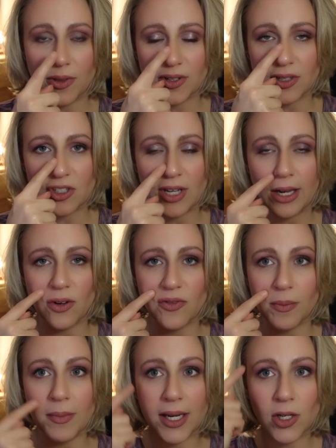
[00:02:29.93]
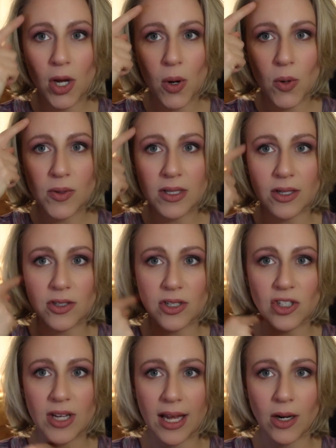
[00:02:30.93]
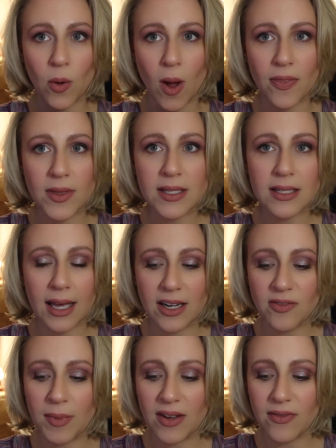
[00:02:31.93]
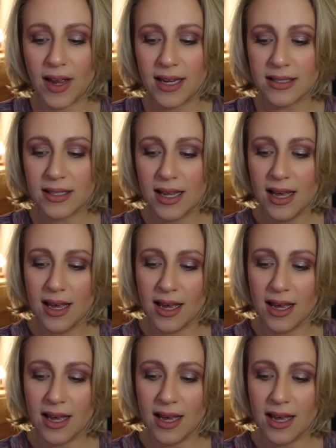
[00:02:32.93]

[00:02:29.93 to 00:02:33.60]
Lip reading: There's a shadow from my nose, there's a shadow on this side of my face,